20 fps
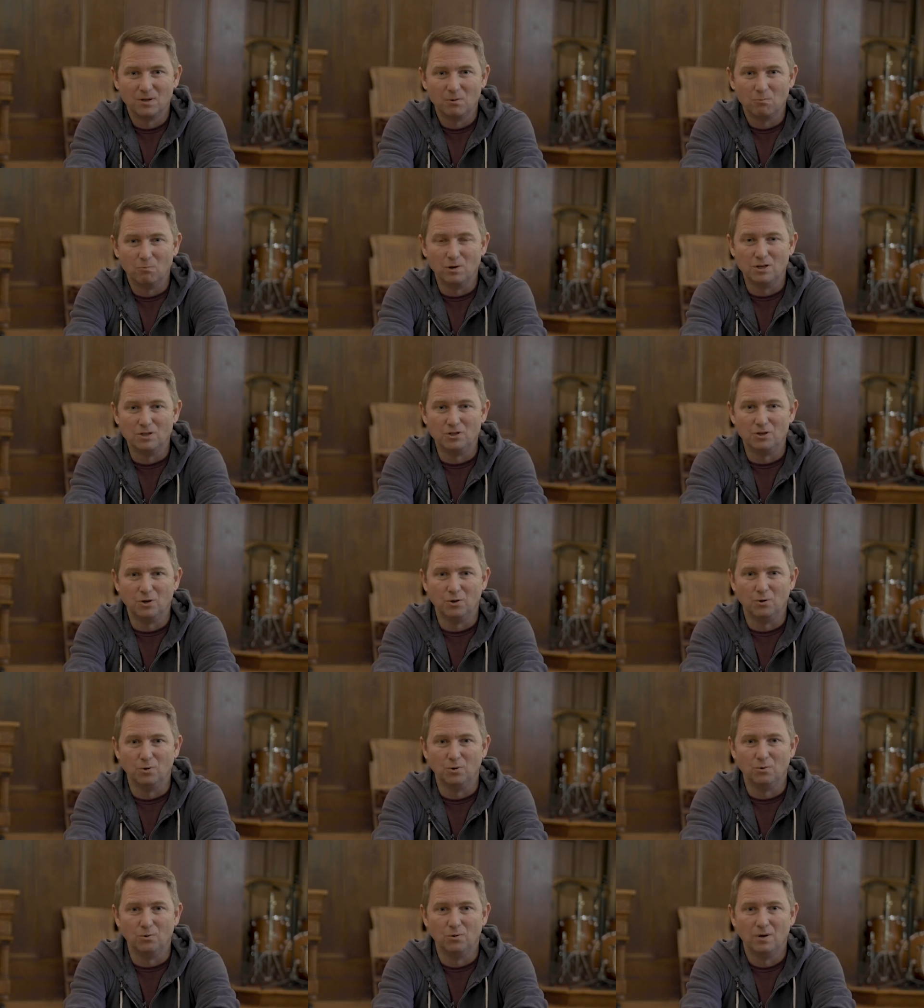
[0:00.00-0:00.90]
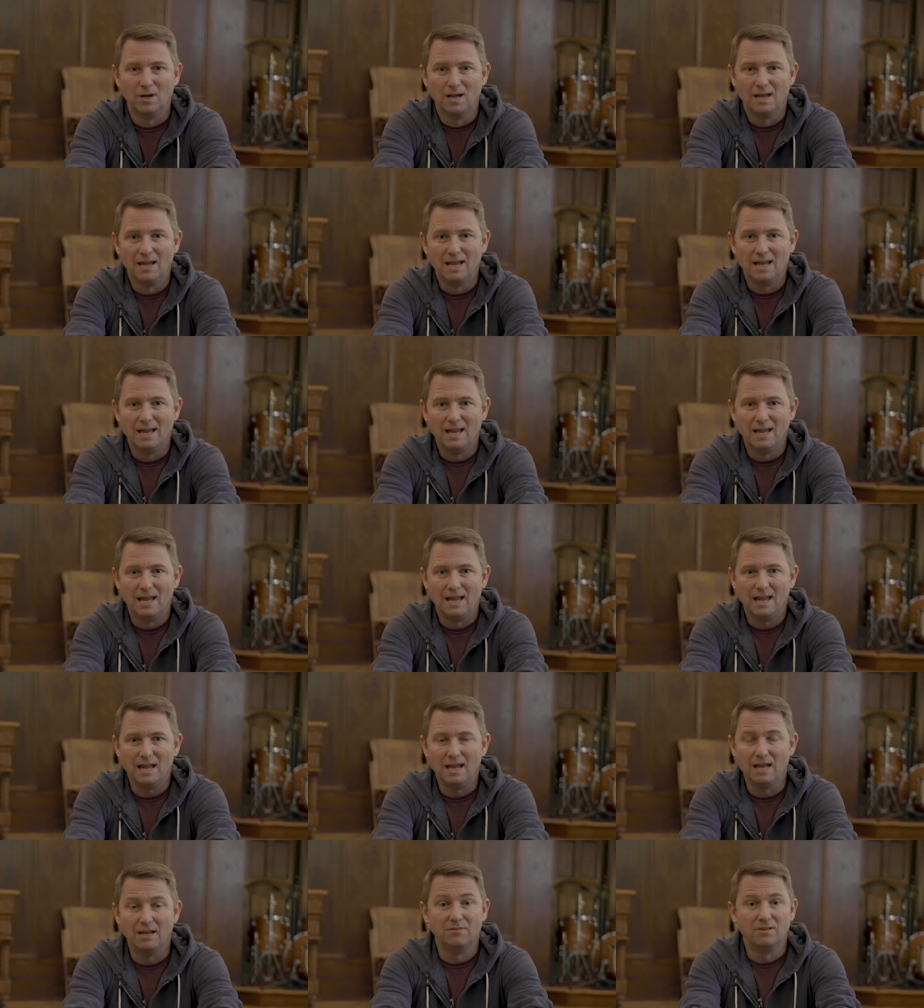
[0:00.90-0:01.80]
Would you
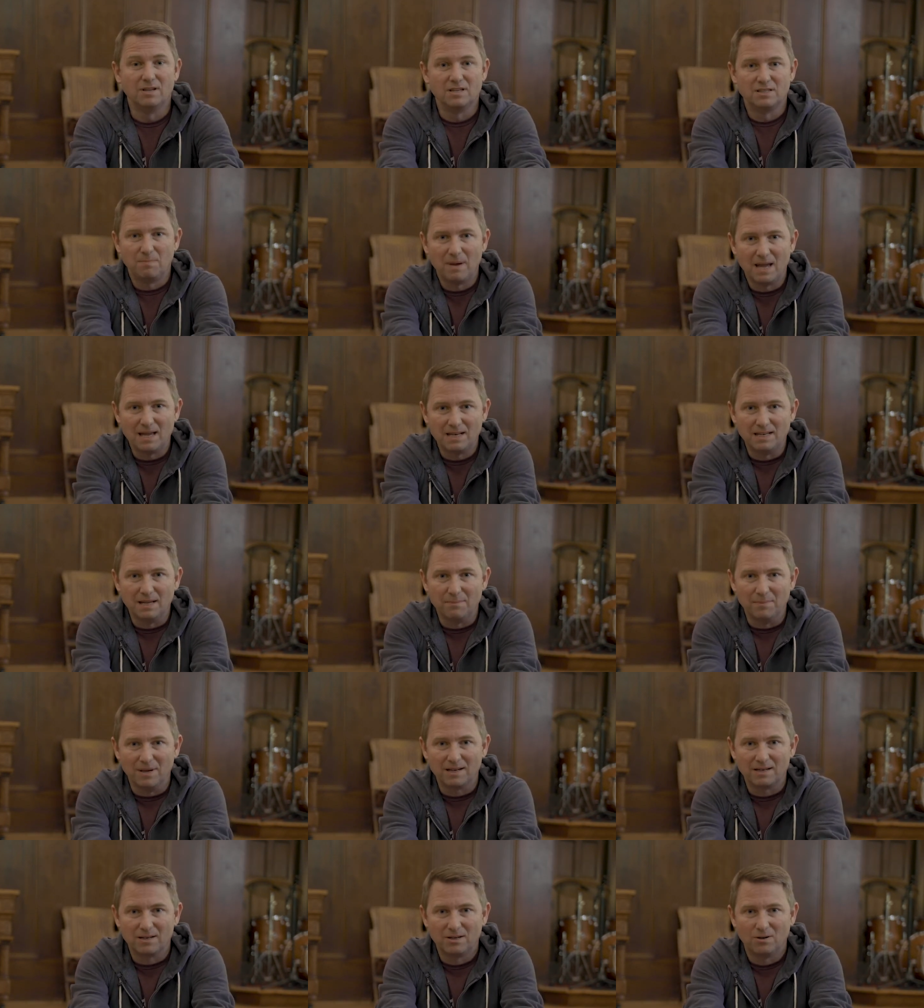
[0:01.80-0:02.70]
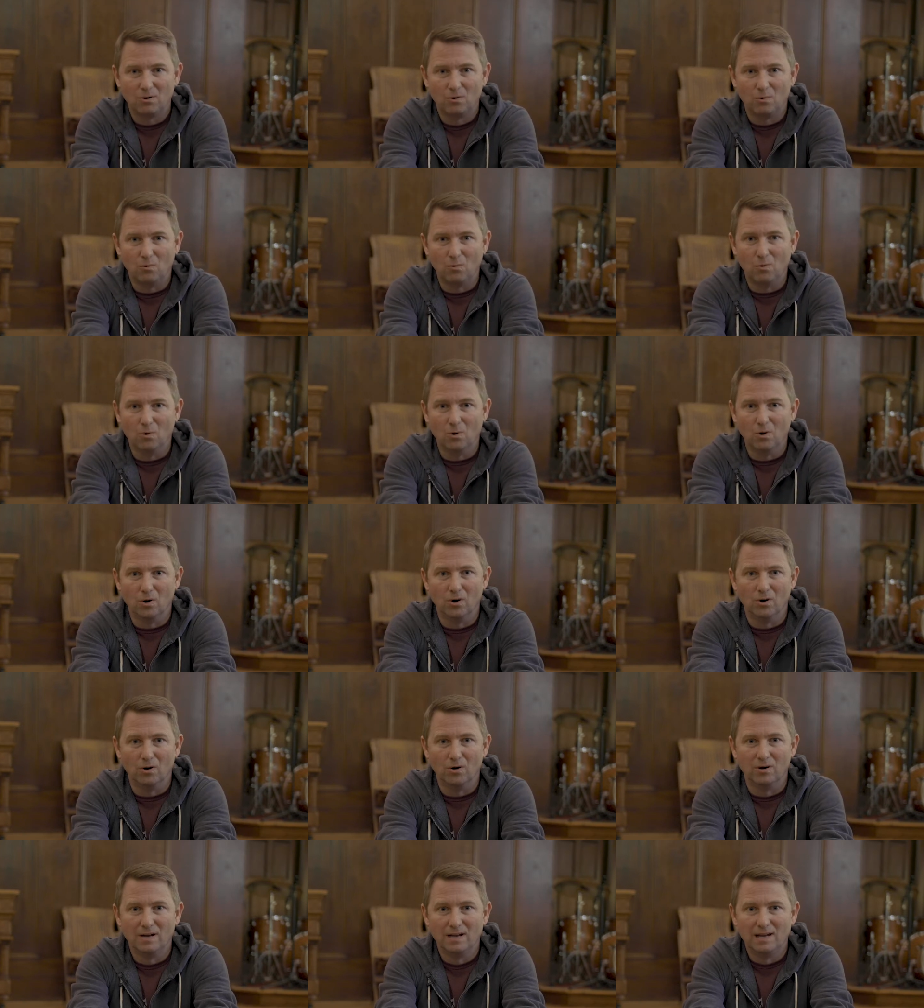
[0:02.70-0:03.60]
end this pandemic
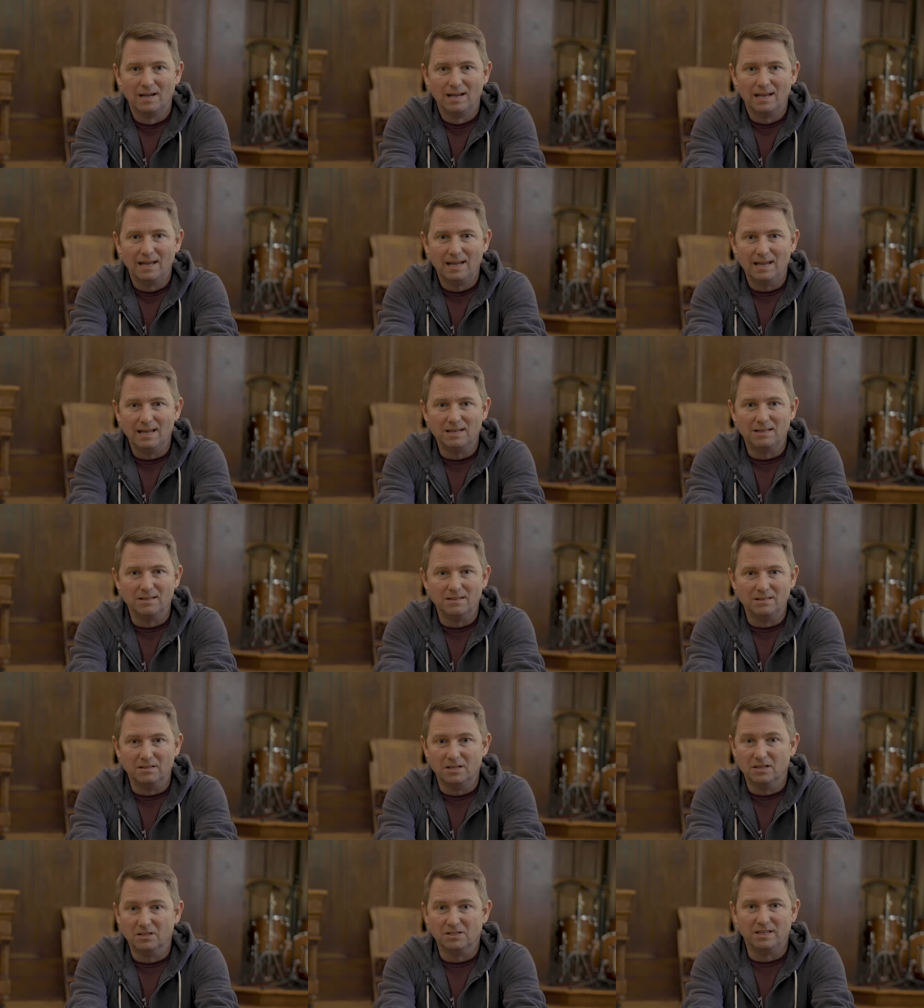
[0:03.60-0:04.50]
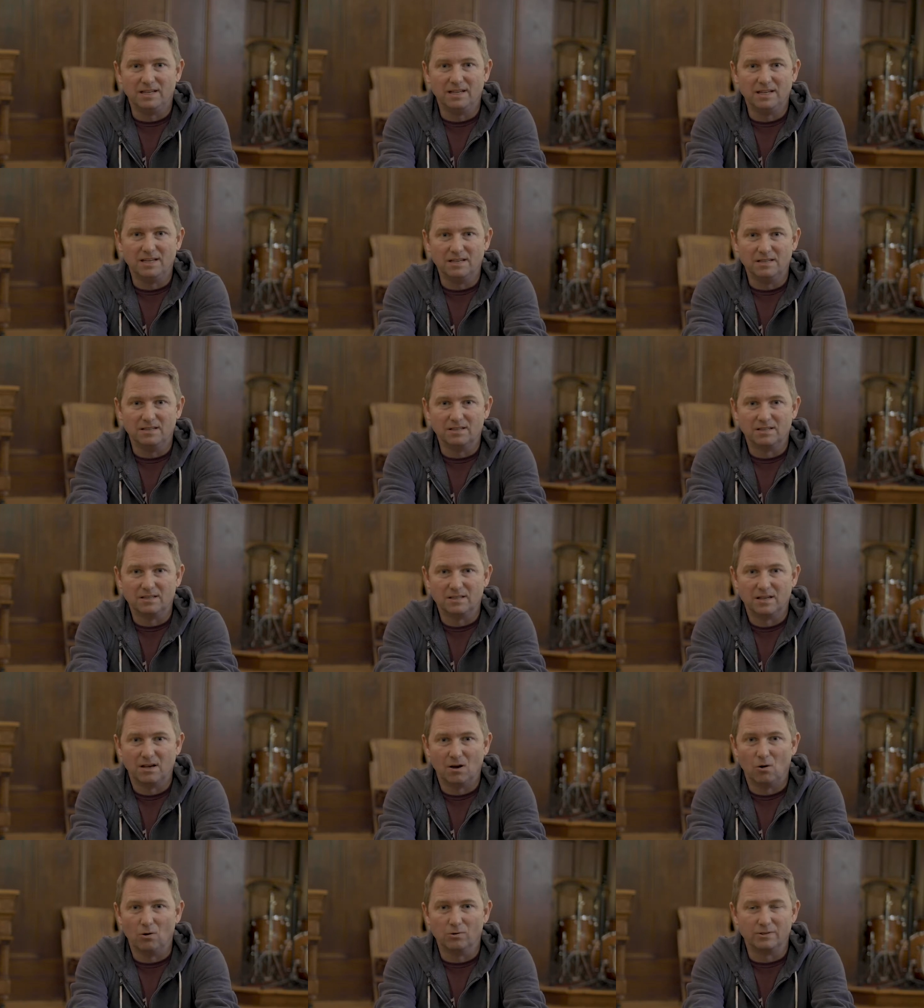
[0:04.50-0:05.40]
or end disease
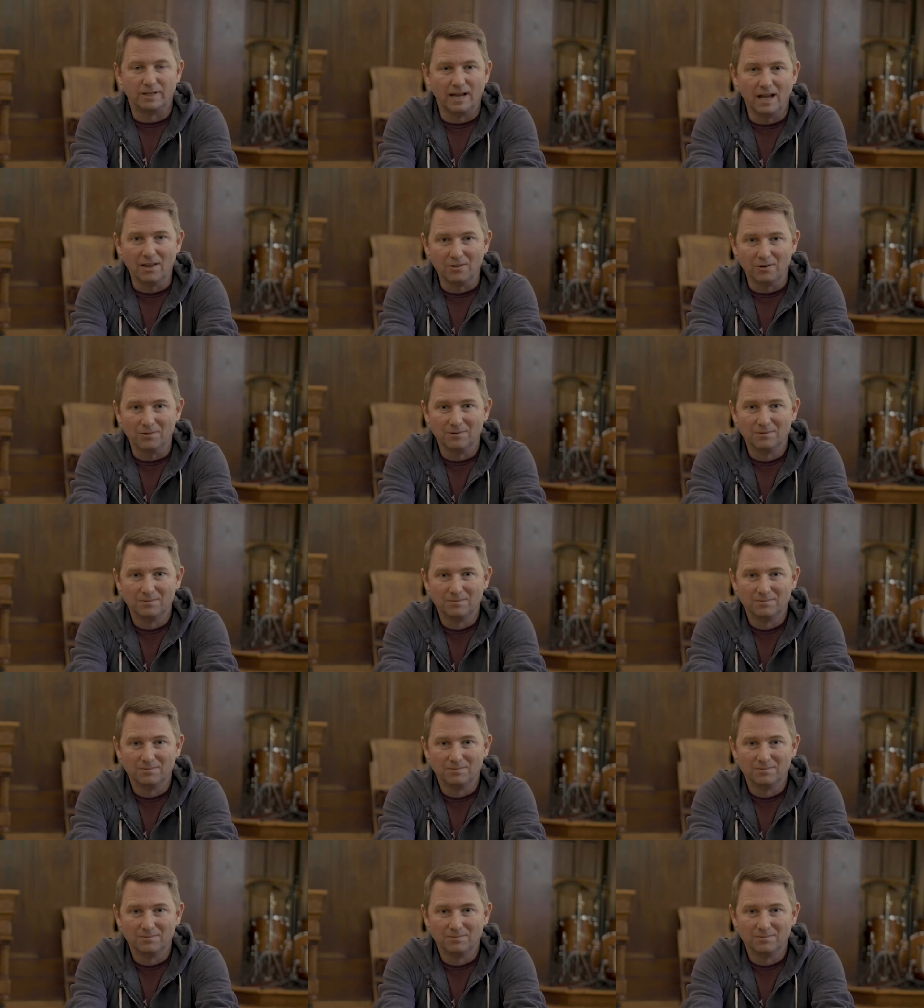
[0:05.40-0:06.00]
altogether?